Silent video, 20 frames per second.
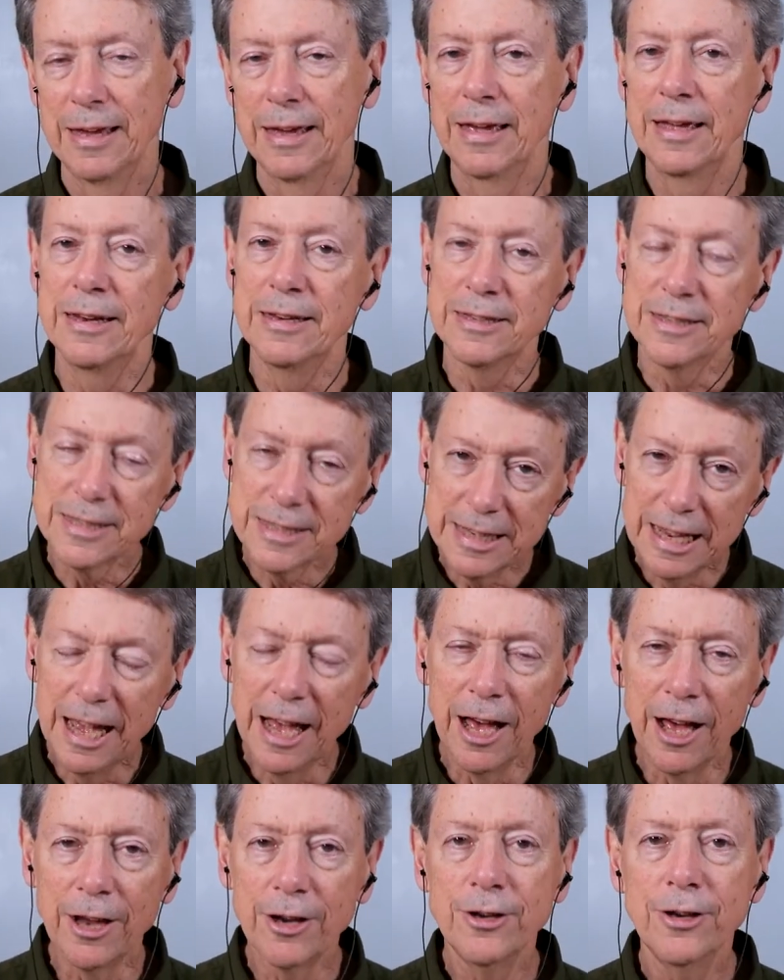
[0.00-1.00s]

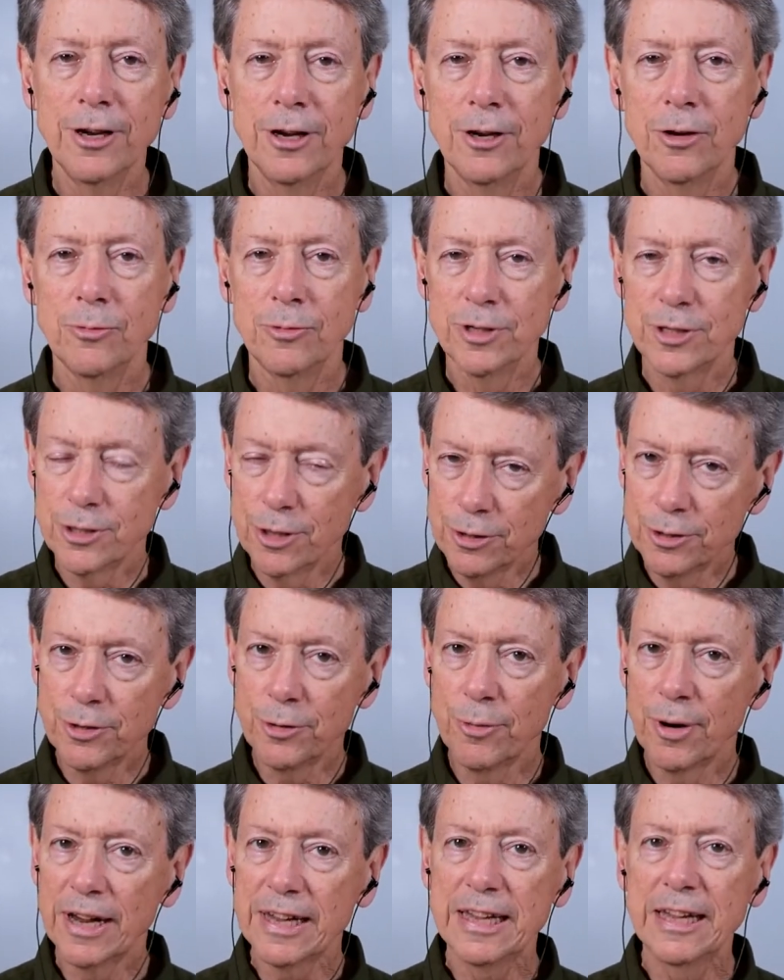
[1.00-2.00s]
Instead, we start to
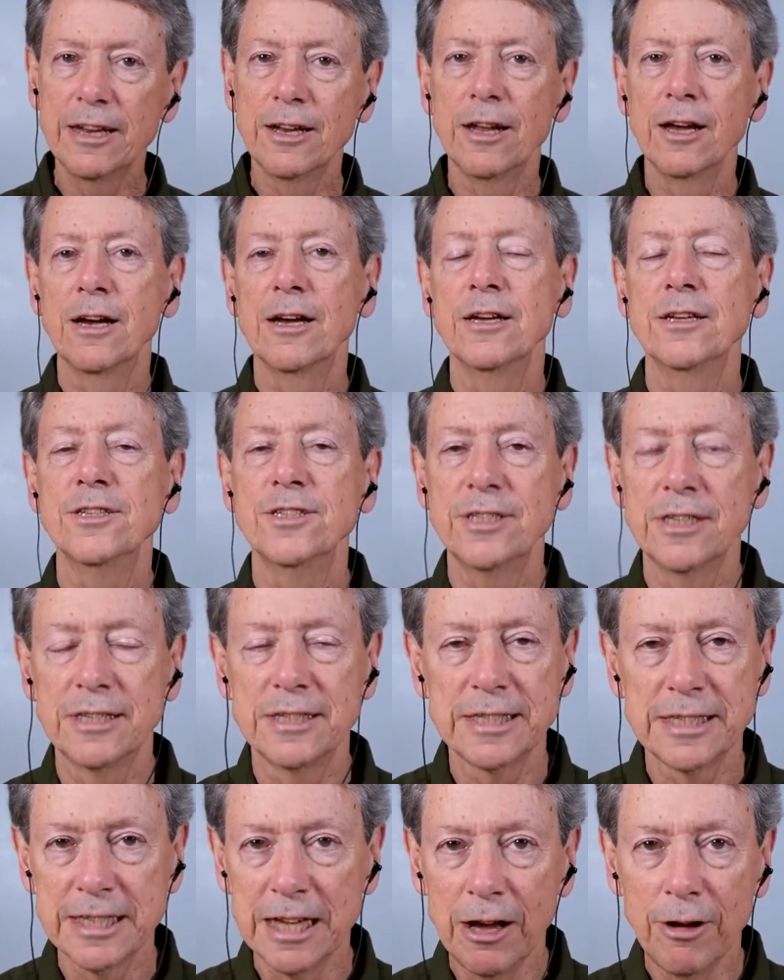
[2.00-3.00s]
recognize that
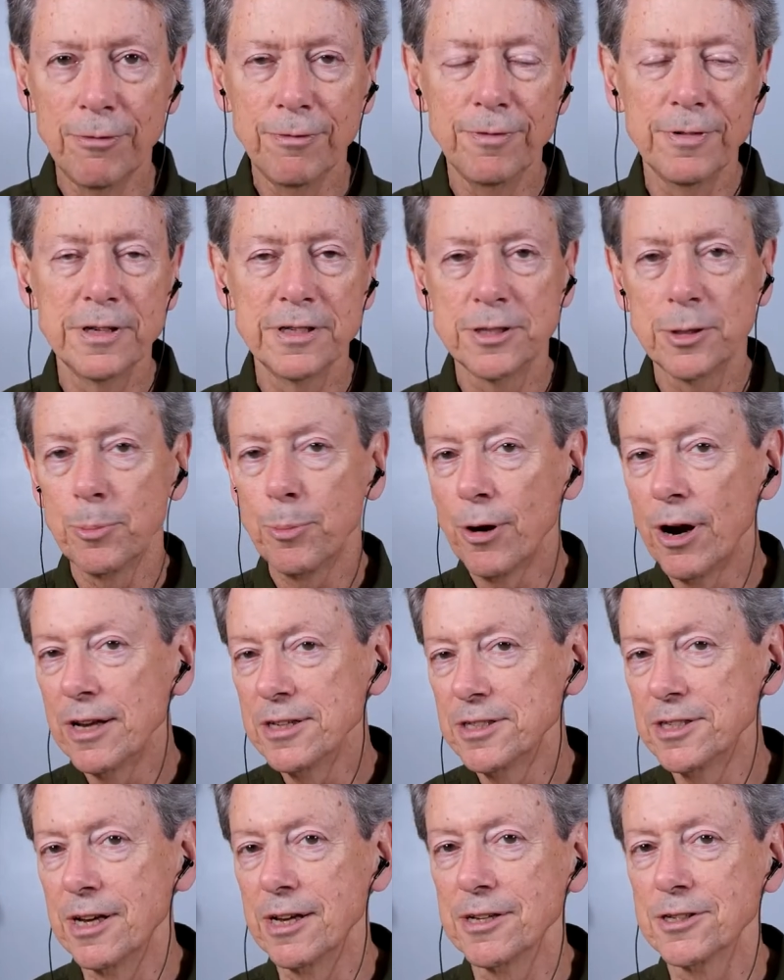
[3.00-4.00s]
self is a
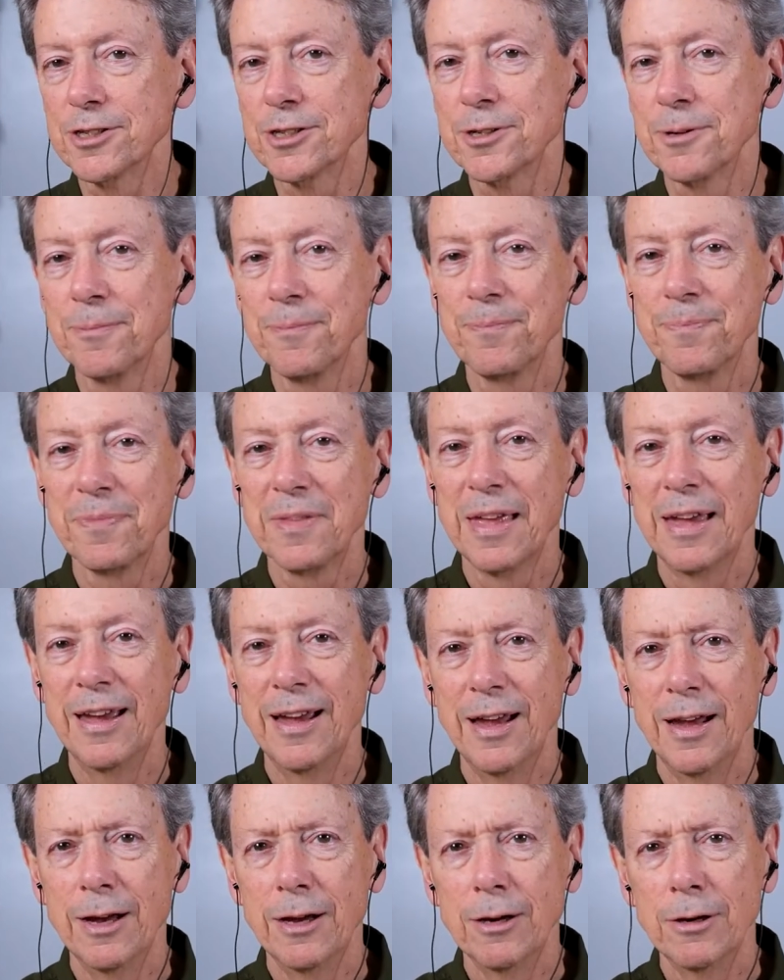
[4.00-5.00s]
process.
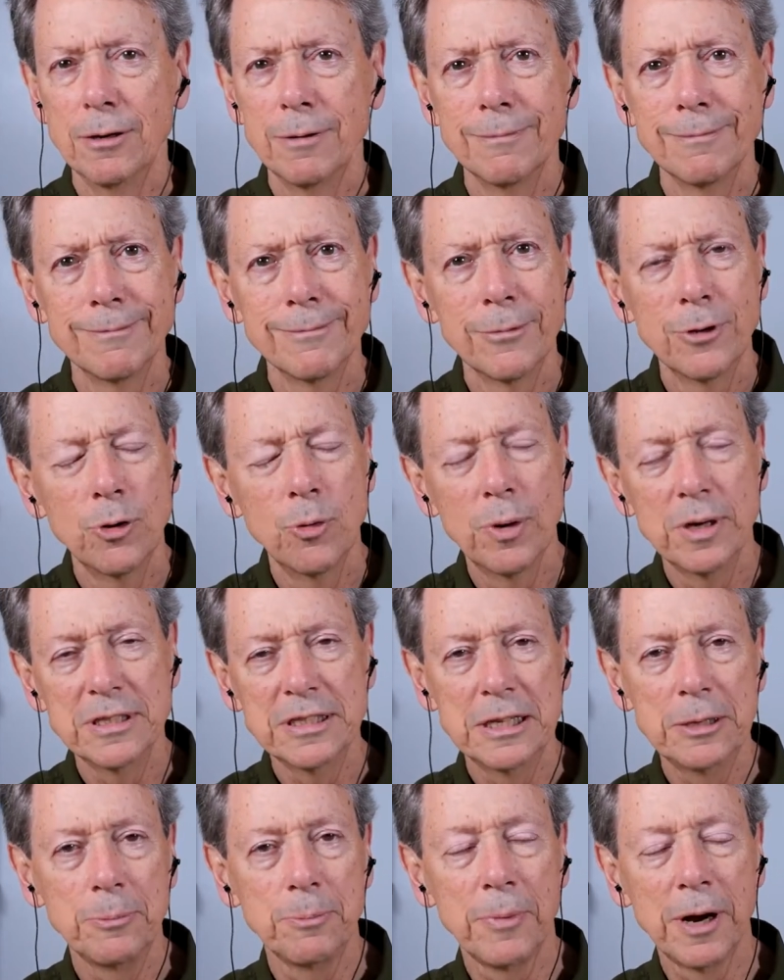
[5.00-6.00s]
Who was
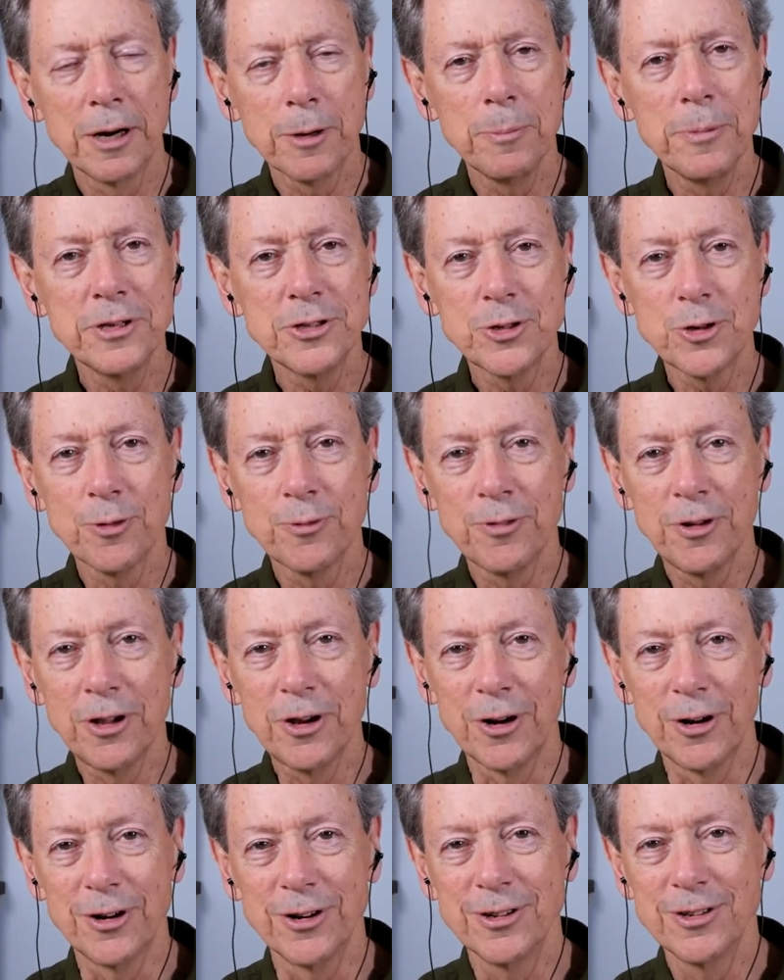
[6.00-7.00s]
it? Buckminster
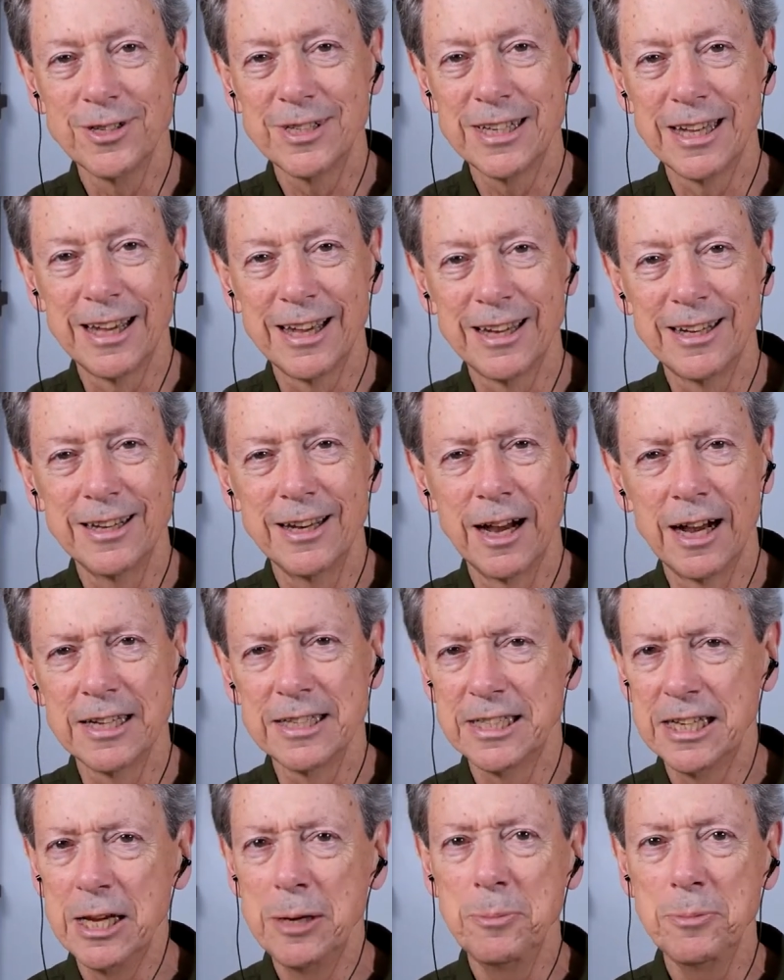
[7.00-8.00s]
Fuller, who said, I
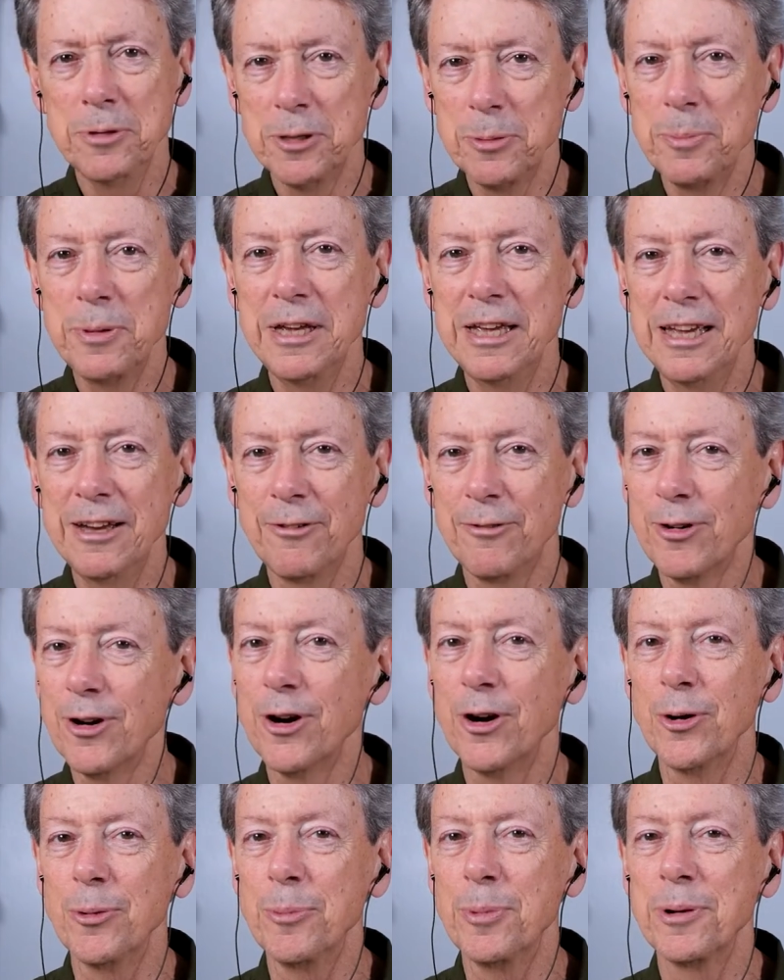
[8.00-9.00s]
seem to be a
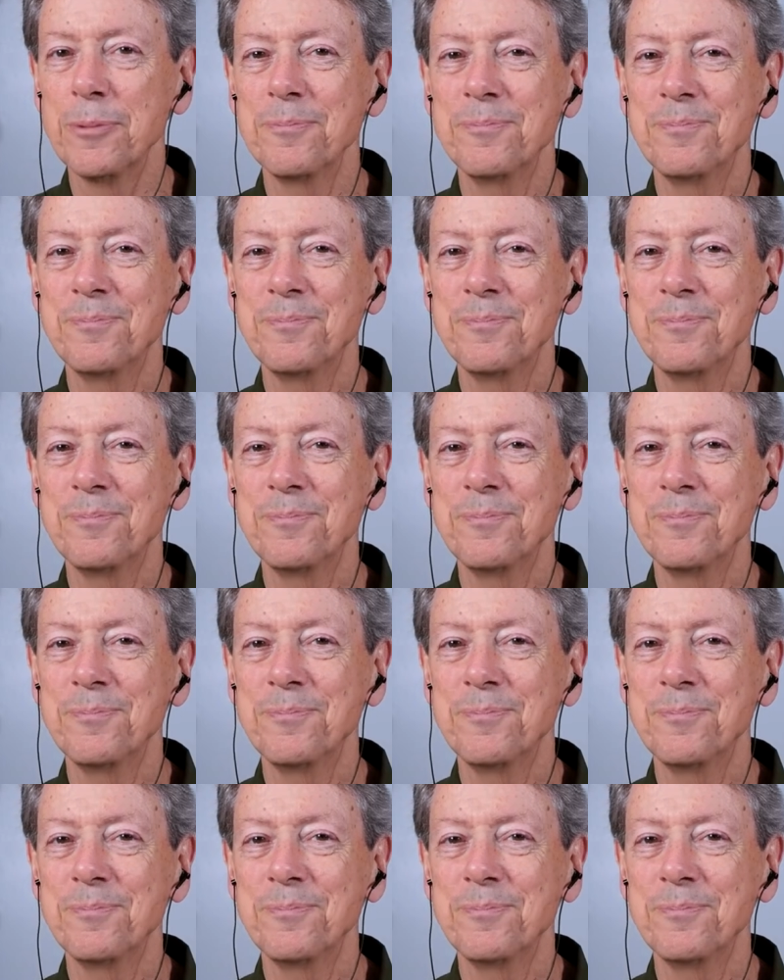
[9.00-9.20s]
verb.